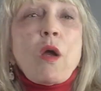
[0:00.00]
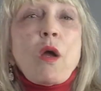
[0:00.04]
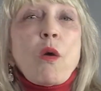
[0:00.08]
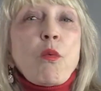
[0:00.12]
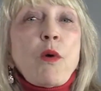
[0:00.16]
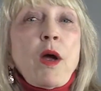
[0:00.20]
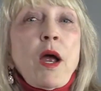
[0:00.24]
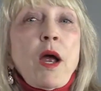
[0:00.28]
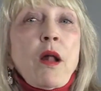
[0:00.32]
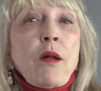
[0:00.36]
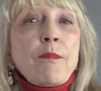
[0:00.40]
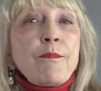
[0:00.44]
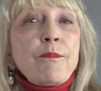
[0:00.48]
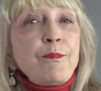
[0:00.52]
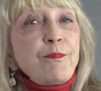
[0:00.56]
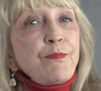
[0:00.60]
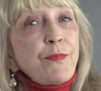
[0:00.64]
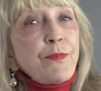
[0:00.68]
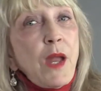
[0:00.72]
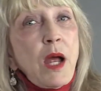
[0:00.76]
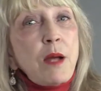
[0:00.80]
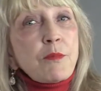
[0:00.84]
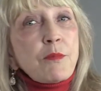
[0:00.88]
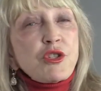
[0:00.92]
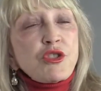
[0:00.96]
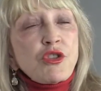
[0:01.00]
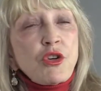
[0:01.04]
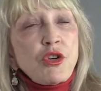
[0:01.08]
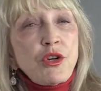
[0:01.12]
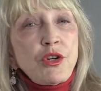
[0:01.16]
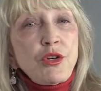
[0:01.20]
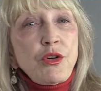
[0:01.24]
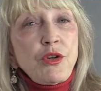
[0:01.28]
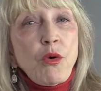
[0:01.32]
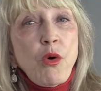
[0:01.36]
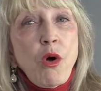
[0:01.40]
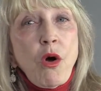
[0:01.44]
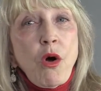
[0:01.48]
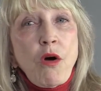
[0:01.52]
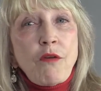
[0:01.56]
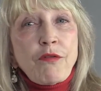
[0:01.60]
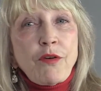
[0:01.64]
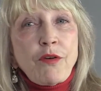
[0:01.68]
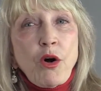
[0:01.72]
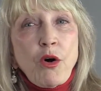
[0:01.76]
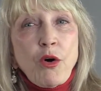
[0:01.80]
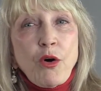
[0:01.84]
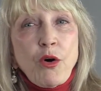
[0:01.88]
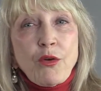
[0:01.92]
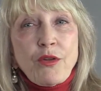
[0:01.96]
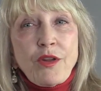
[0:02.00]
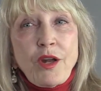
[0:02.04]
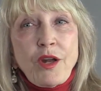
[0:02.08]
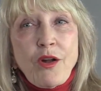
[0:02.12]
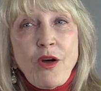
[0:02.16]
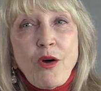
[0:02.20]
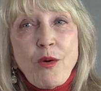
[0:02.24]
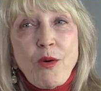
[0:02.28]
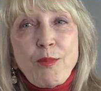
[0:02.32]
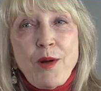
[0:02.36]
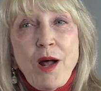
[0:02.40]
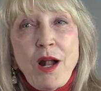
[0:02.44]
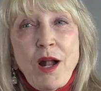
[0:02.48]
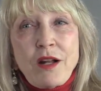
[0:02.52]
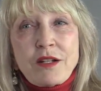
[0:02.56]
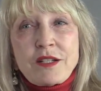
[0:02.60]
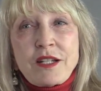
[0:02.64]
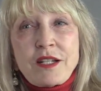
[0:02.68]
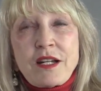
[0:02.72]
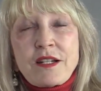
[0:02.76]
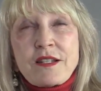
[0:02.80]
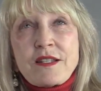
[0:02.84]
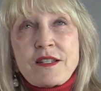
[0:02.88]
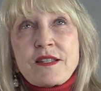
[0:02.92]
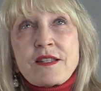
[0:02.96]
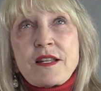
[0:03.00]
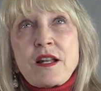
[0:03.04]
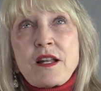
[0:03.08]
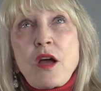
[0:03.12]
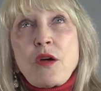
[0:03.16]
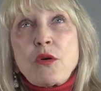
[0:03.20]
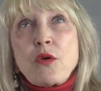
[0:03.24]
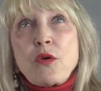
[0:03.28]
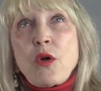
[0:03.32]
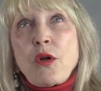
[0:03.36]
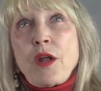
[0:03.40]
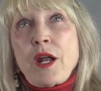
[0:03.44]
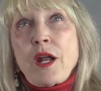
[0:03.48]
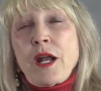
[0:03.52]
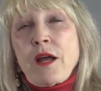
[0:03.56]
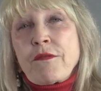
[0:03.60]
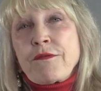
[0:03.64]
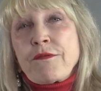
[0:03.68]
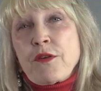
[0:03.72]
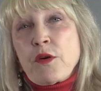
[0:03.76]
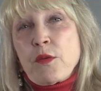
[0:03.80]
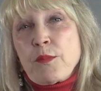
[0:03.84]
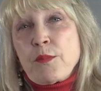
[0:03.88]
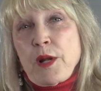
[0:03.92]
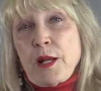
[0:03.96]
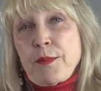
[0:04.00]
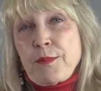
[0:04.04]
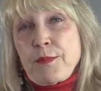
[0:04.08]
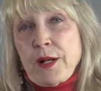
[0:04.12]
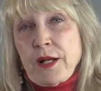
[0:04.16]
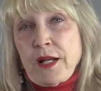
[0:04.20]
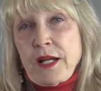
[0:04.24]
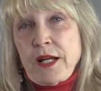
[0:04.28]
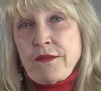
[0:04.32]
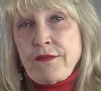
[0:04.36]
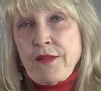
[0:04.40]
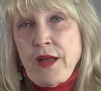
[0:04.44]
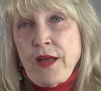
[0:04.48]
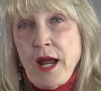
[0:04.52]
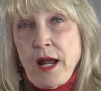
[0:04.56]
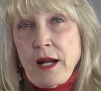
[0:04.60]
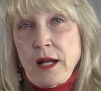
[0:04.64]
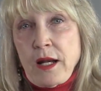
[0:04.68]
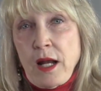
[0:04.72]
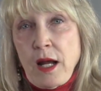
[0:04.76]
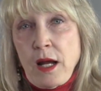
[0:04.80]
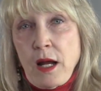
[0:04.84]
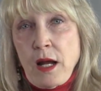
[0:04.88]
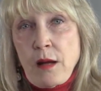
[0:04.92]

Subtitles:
Well, I'm sure you all have heard that all politics is local, and I firmly believe that.